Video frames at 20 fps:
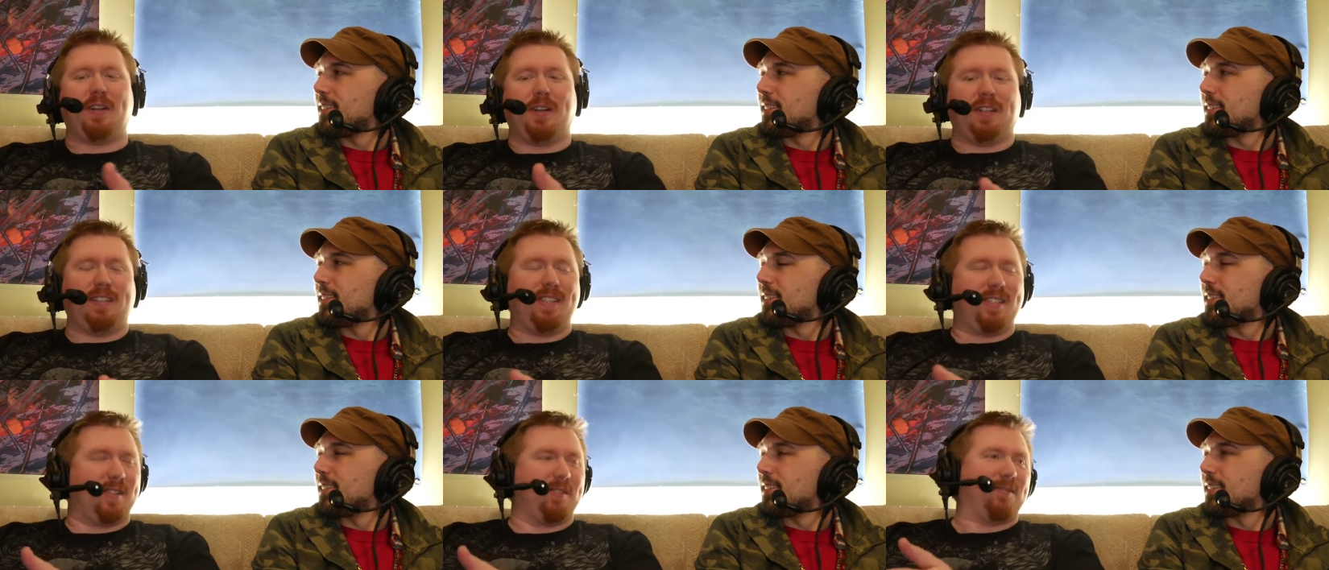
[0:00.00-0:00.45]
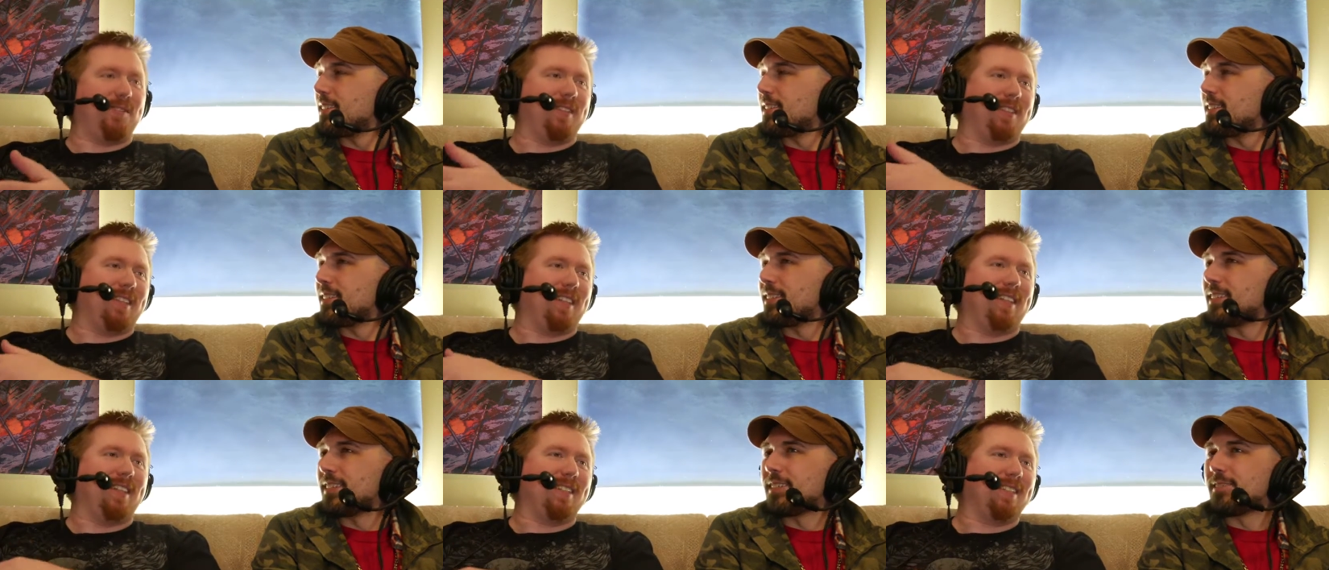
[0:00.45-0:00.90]
Speaker 1: at all these different
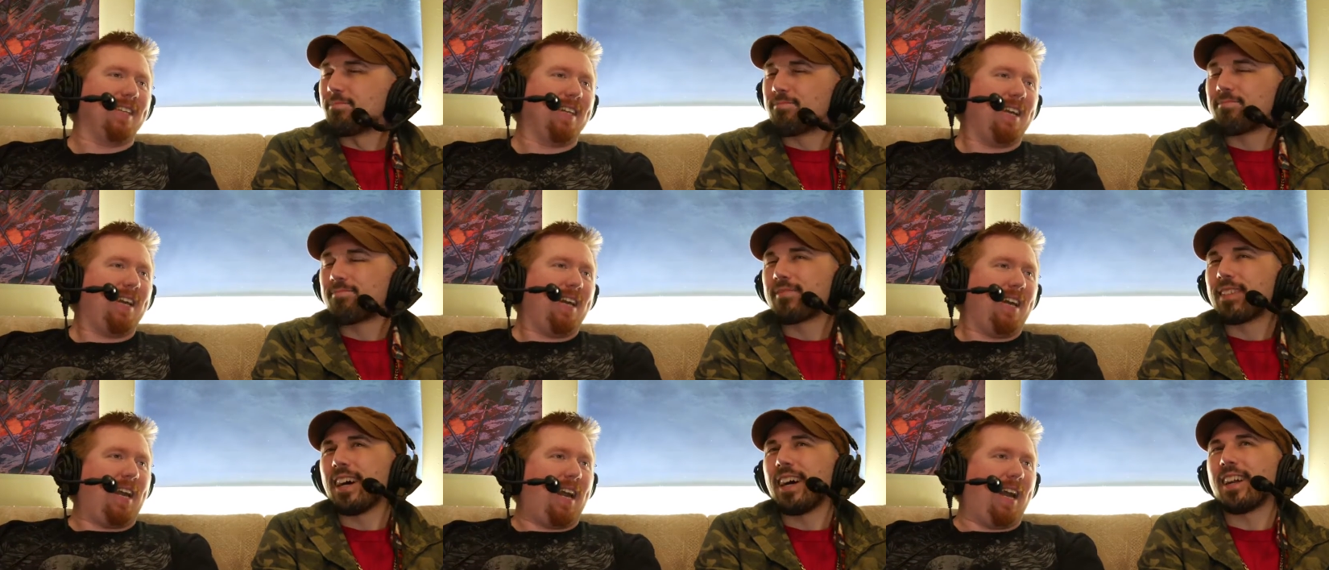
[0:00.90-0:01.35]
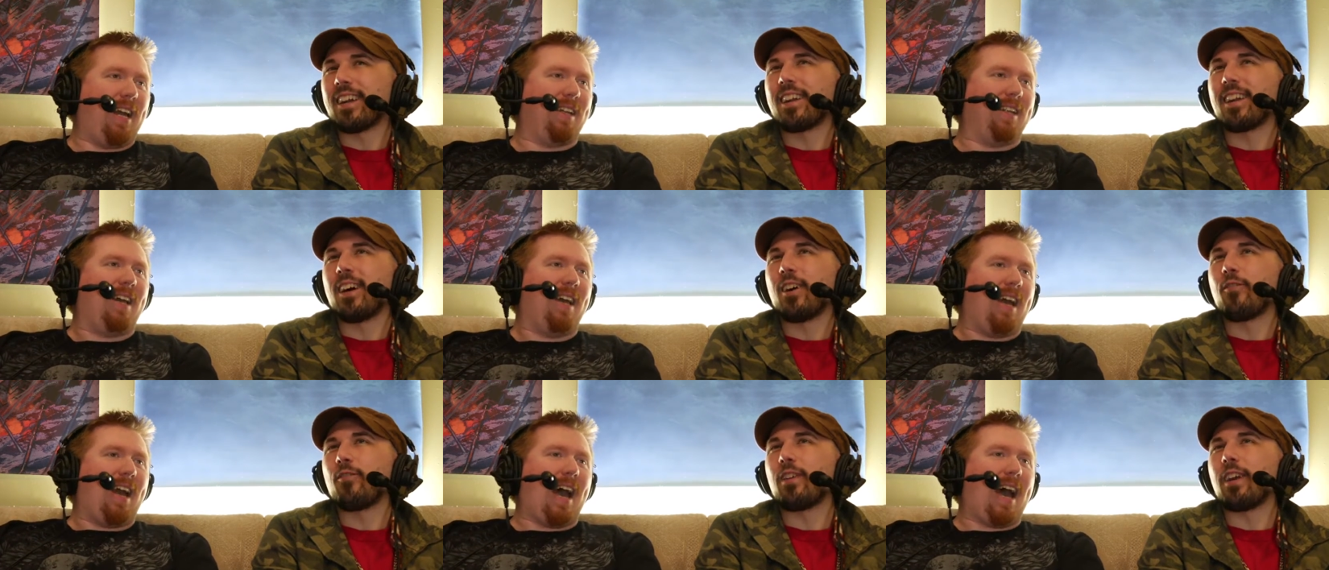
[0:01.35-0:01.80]
things. And
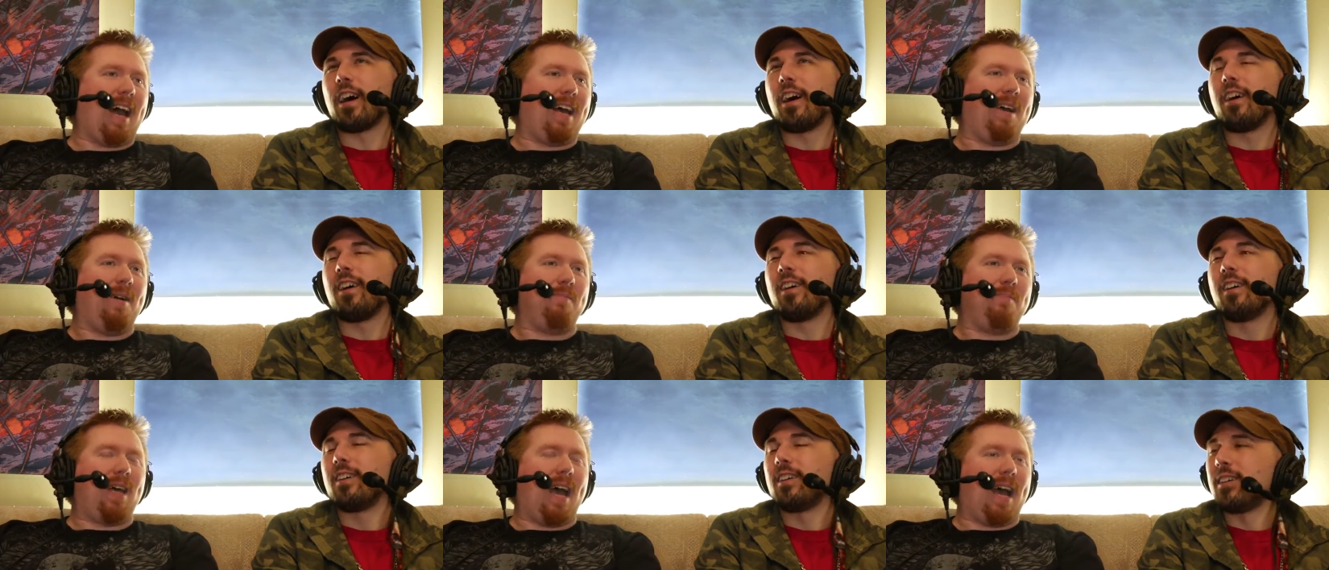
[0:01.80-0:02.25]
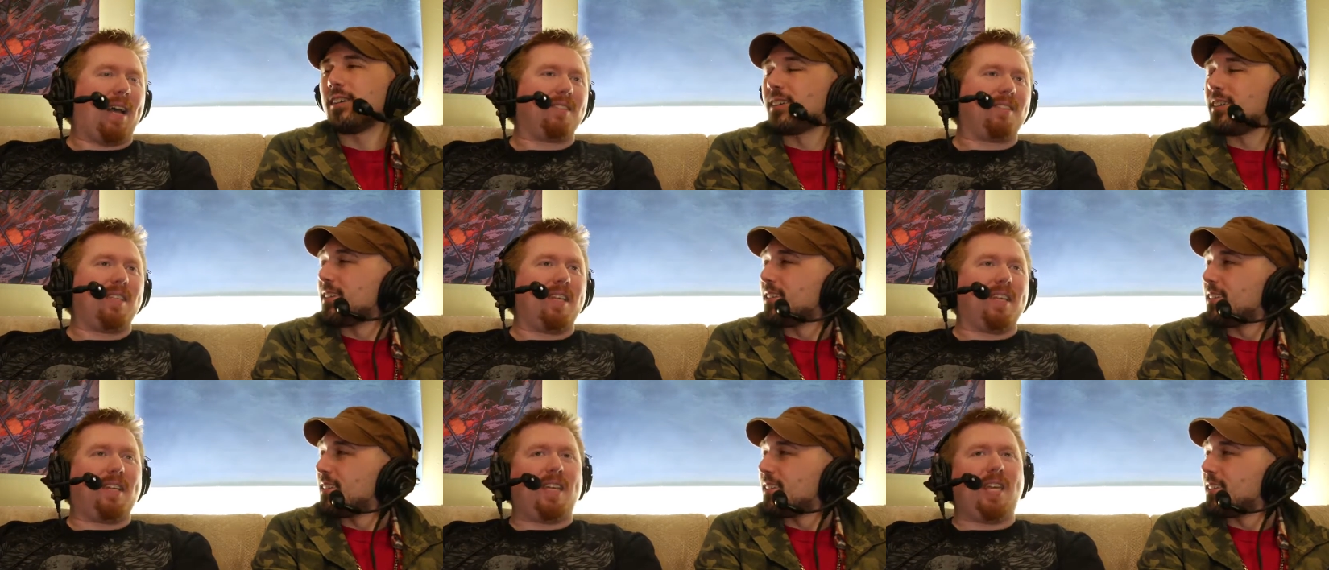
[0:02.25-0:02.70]
a, as
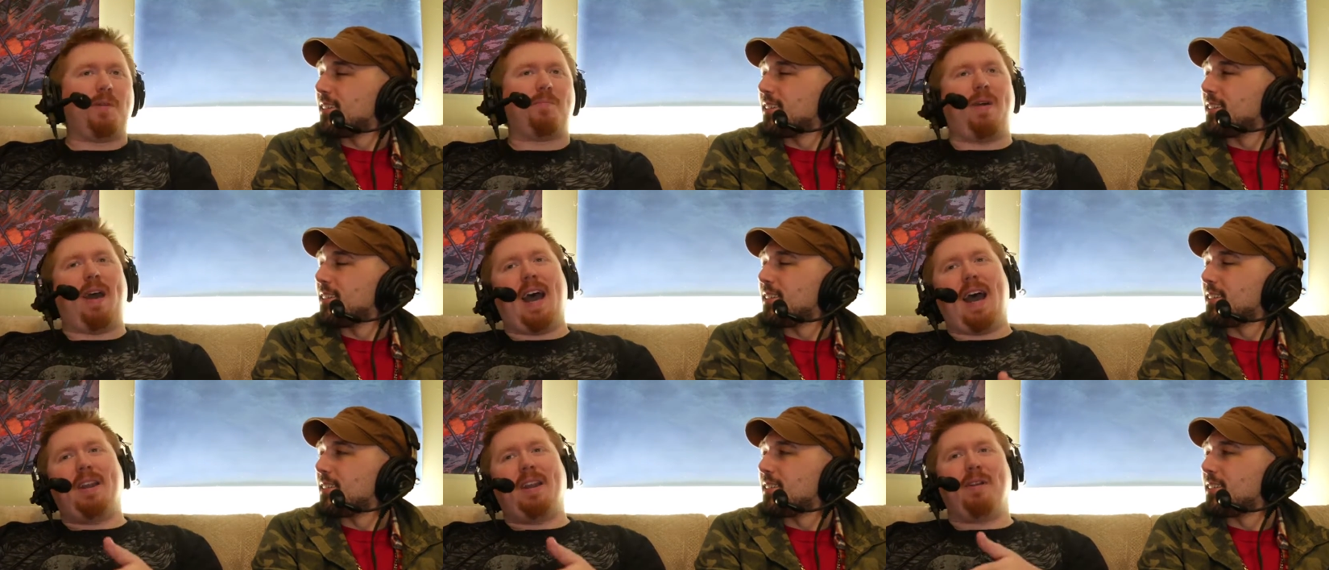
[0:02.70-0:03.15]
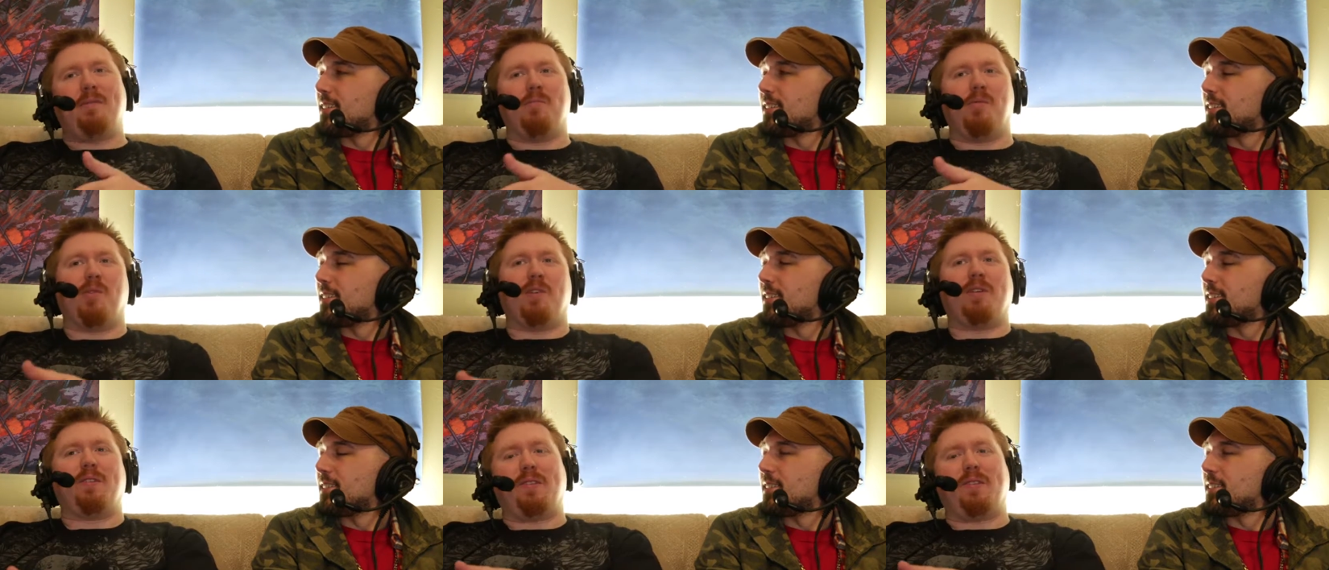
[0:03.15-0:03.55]
they keep adding more